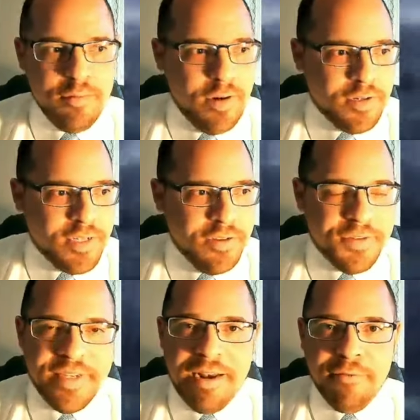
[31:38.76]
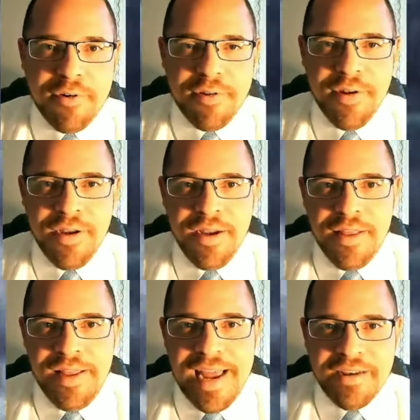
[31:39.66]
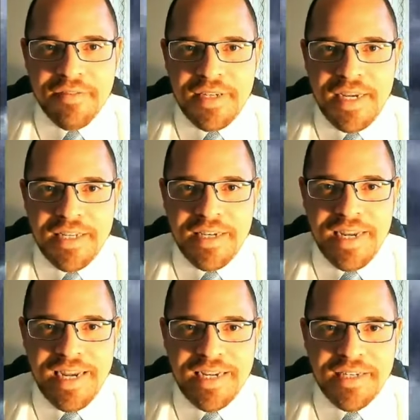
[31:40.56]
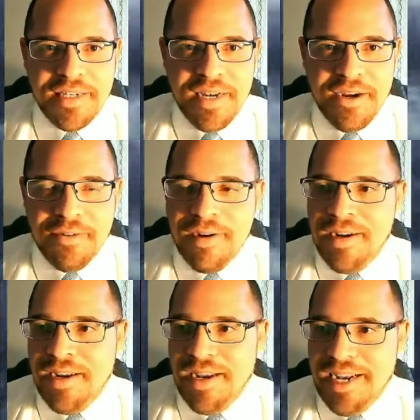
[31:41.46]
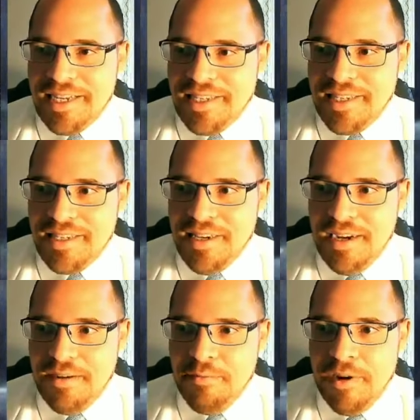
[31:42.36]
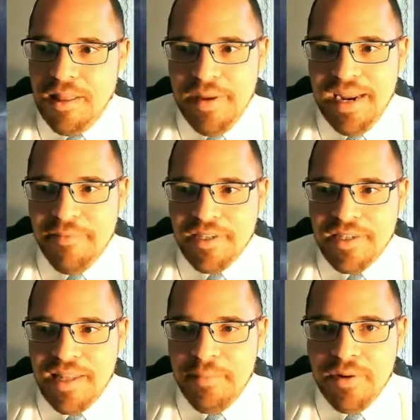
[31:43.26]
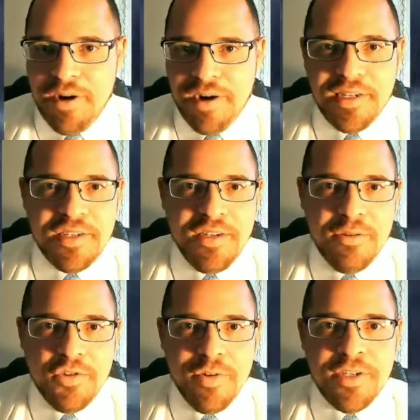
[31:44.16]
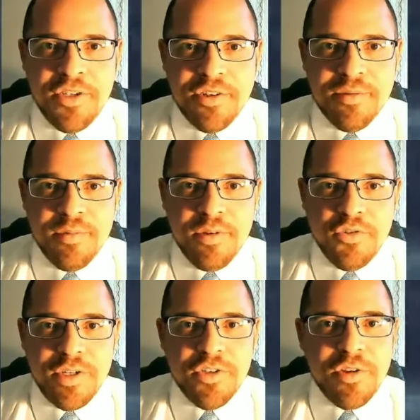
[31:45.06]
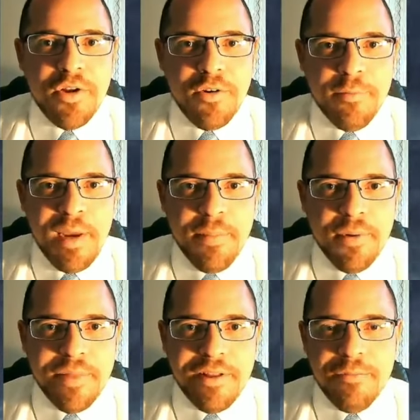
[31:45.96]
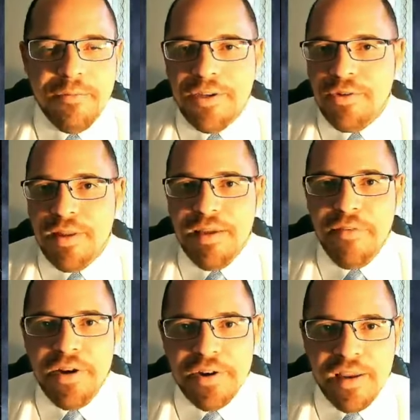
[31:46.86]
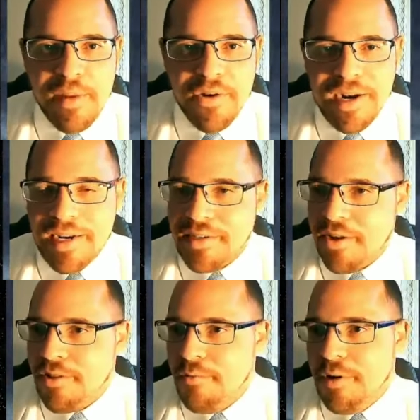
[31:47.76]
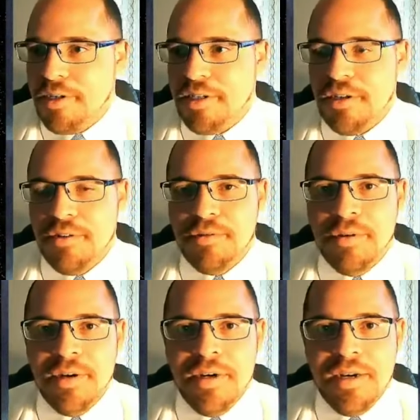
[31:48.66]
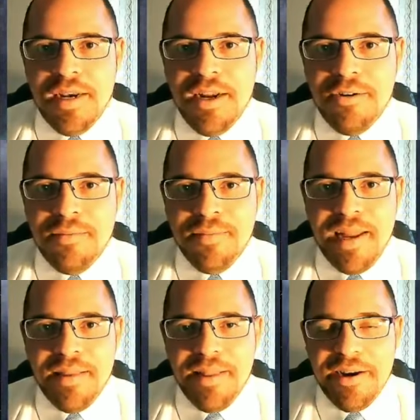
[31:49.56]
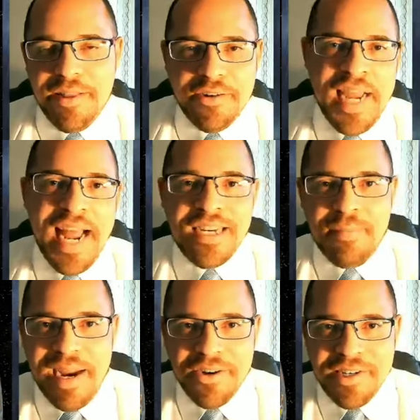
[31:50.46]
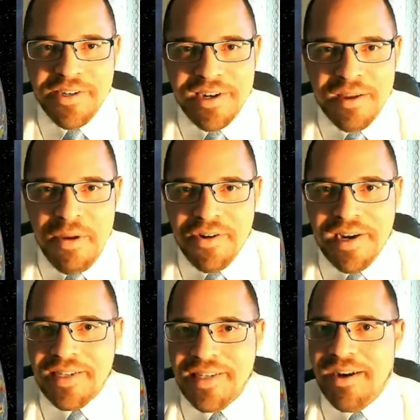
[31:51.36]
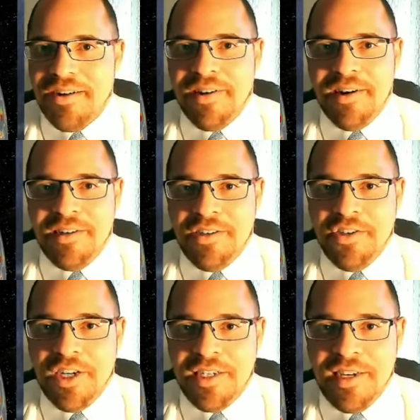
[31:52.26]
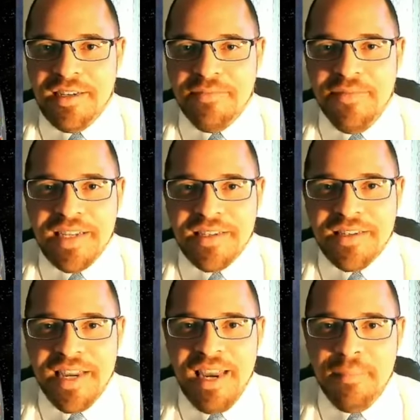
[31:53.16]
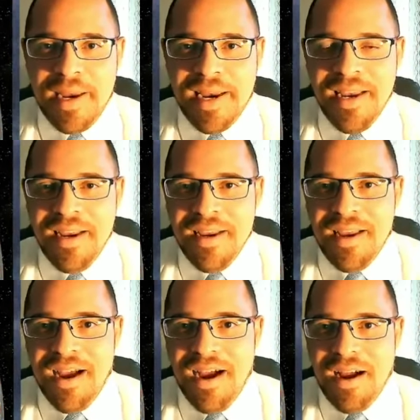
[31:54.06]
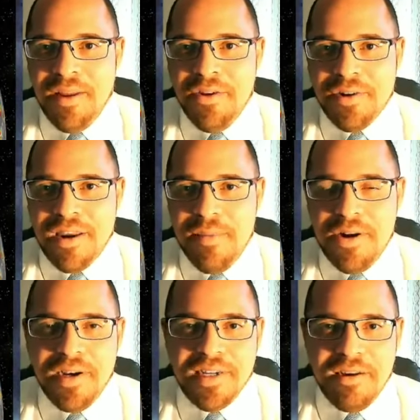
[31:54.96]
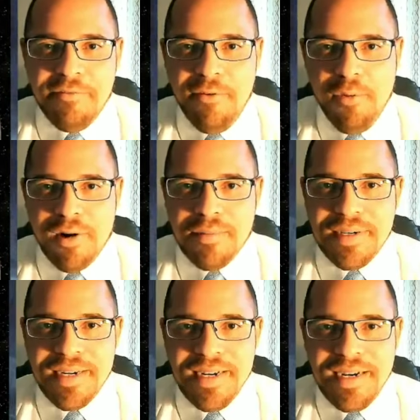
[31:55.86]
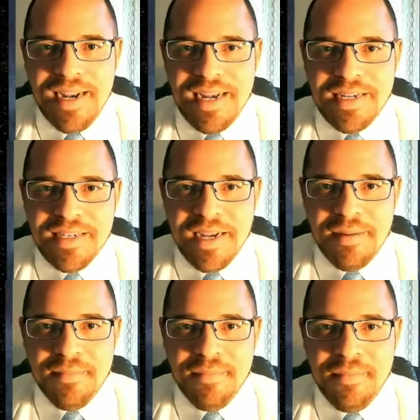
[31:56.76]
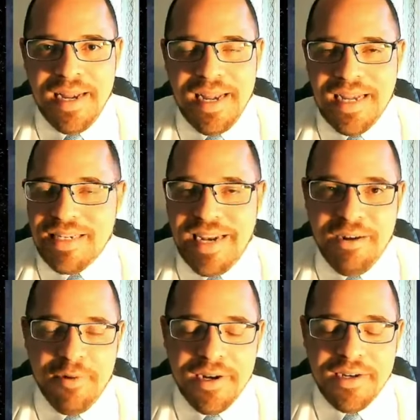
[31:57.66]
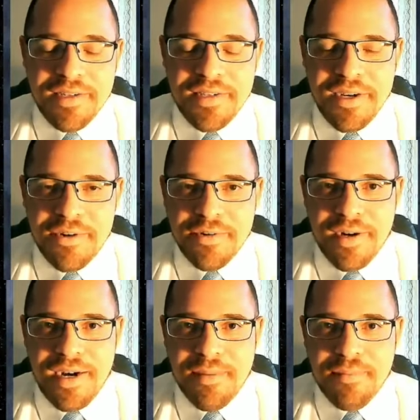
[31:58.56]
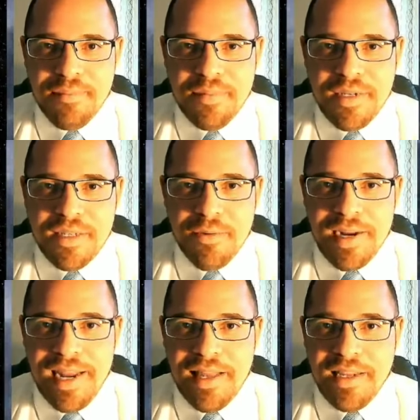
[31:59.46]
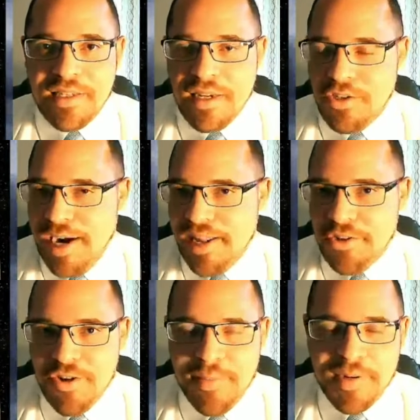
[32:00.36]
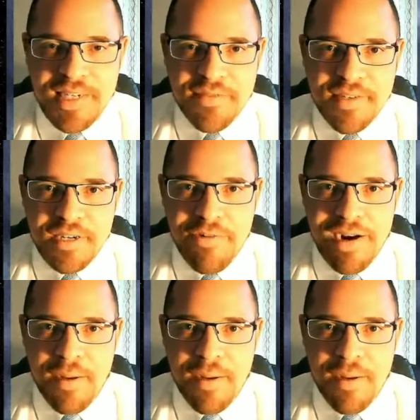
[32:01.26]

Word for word: ourselves set for the active season. Is you know it's uh, one of the big emphasis they put on is you know trust your trust your local people they're the ones who live in your communities they're the ones who you know they they're, they're taxpayers in your communities they are just as invested as keeping uh, your communities informed as um as anyone so um and so again this uh, tracking the tropics gives us a great